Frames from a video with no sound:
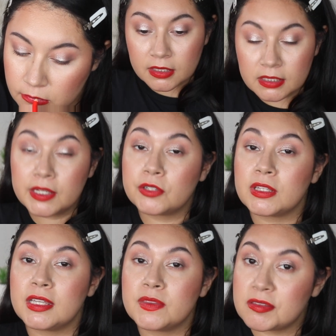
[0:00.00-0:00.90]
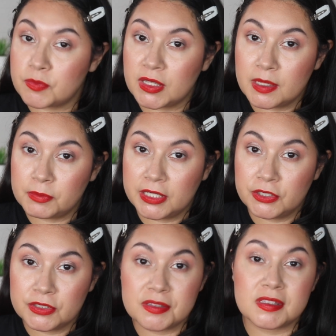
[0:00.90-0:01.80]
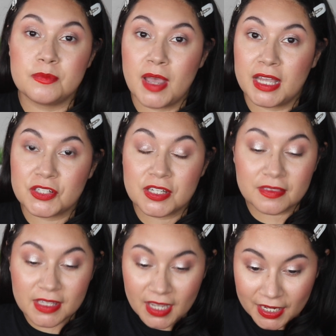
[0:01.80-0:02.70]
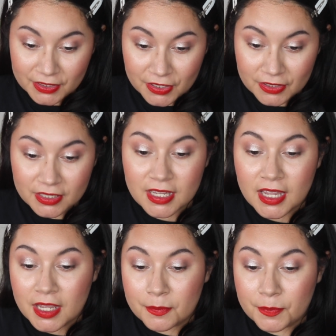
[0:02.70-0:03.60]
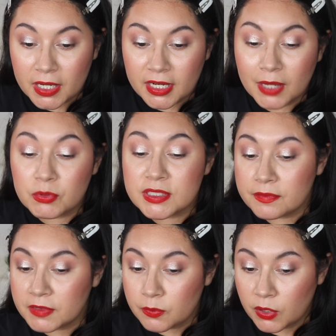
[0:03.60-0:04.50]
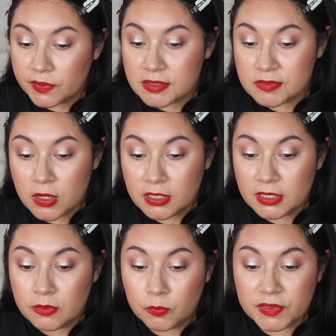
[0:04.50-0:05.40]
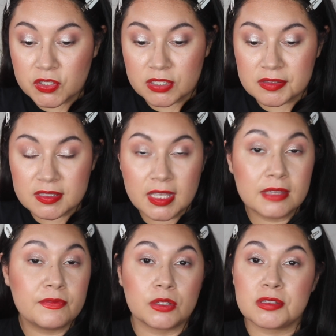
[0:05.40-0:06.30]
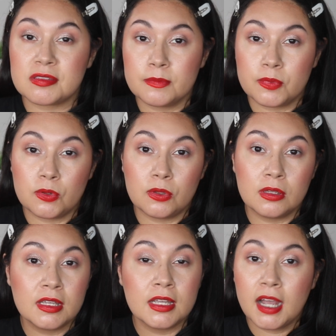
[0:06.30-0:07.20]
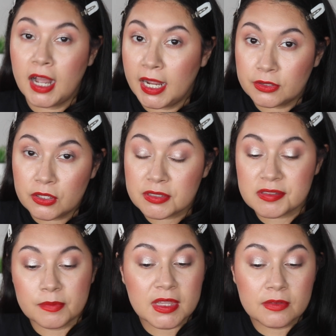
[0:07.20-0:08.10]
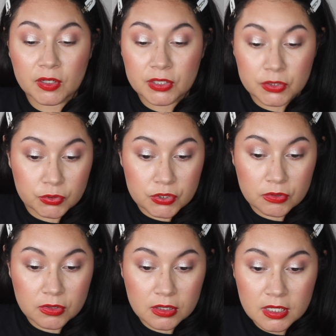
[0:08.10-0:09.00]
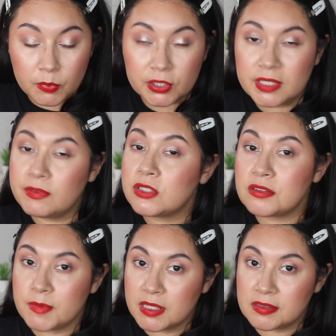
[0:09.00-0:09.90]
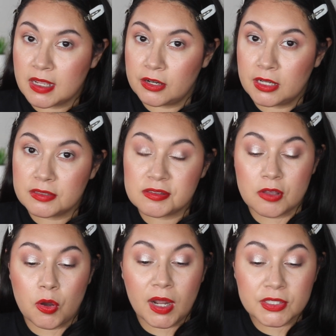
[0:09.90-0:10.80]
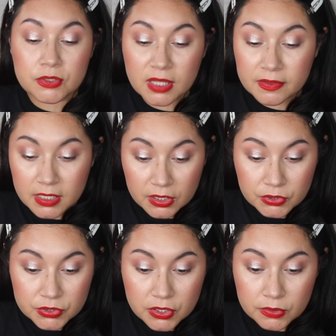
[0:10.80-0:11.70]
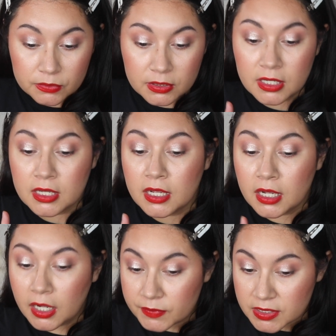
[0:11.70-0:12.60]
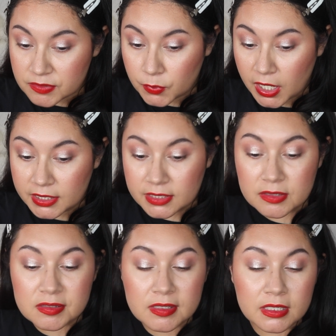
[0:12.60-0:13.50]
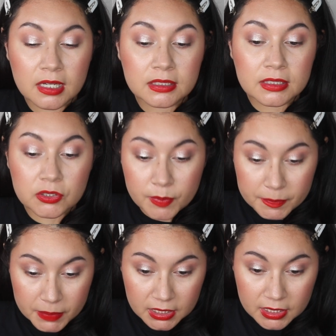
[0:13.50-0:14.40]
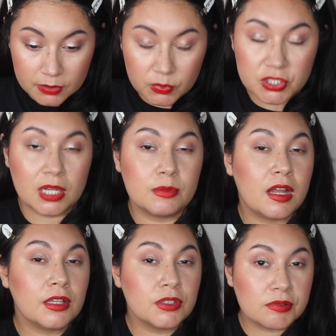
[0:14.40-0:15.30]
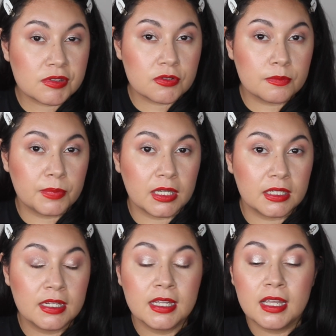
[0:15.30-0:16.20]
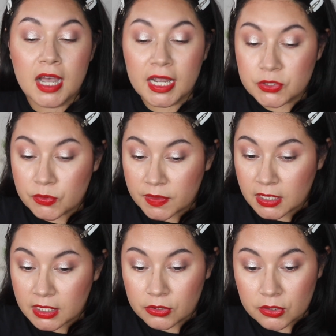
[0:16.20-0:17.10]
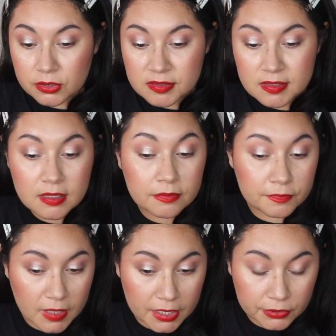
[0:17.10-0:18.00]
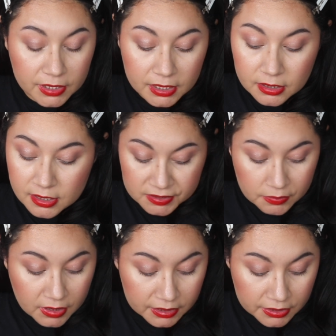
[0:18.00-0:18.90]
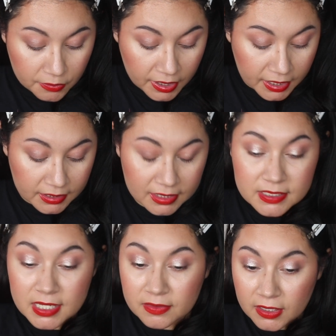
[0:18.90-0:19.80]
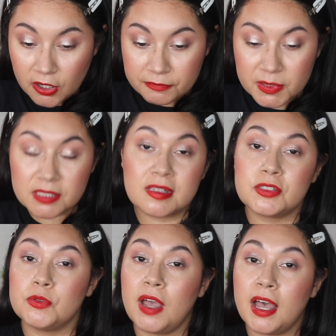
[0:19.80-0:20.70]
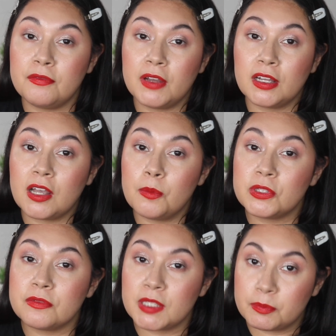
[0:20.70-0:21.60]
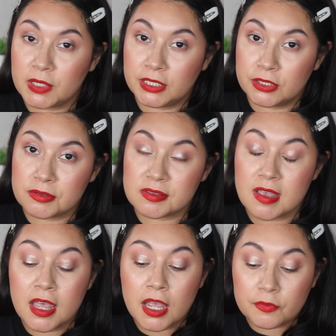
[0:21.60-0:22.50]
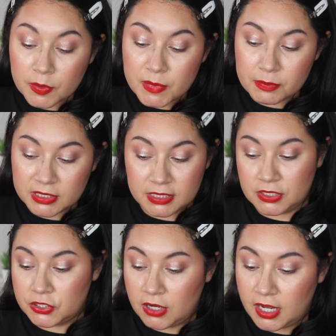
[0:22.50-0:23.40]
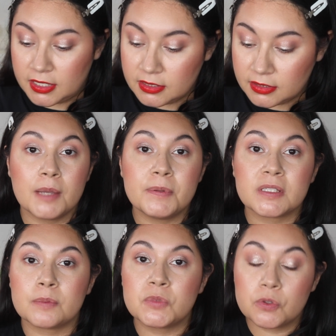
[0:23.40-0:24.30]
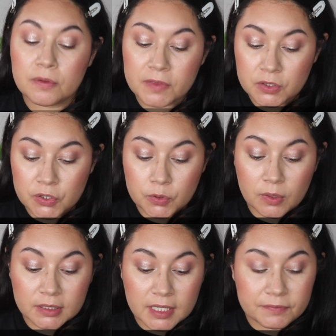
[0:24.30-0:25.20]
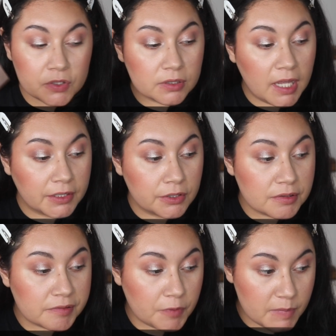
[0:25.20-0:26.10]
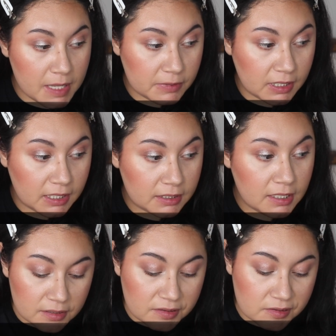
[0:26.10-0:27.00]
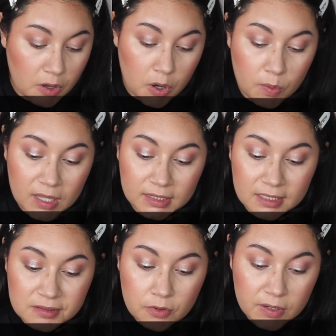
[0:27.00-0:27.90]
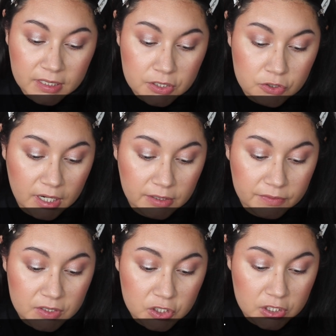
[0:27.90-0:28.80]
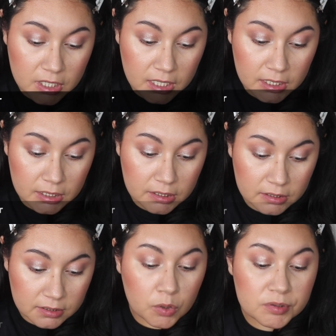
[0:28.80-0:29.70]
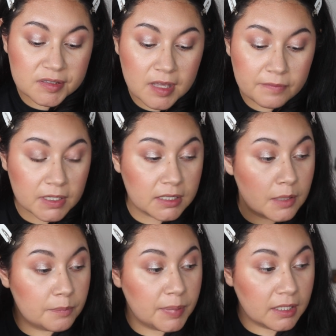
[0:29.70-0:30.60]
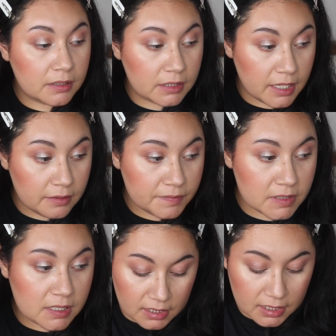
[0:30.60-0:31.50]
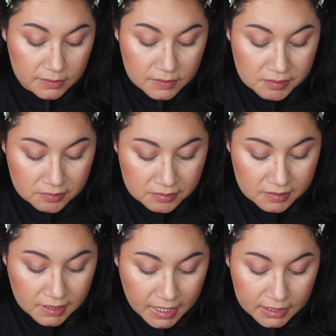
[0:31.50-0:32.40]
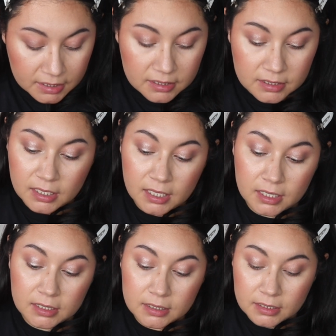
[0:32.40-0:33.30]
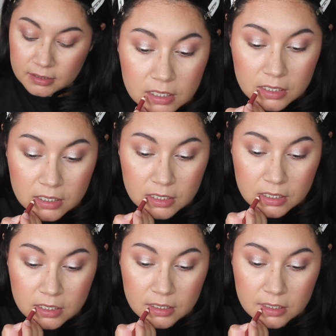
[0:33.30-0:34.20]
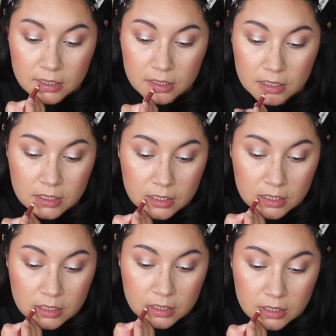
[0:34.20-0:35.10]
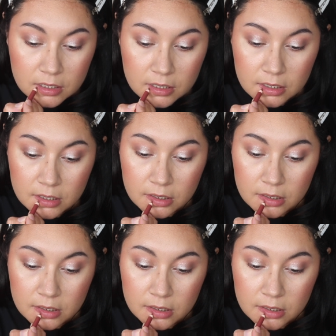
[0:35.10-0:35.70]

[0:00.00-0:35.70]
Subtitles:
Clearly, this red lip liner doesn't match the eye look, but I would definitely wear this one with just a very simple eye look, something very neutral, or even just mascara. So I do like the undertone of this red. It does lean a little bit pinky, which I'm not used to, but I do think it looks flattering. So I'm gonna go ahead and take that off because I do have a couple of lip liners from Maybelline to try. picked up 2 of the new Lifter Liners from Maybelline. So let's go ahead and try on the shade 07 Big Lift. And this looks like a mid-tone mauvey shade.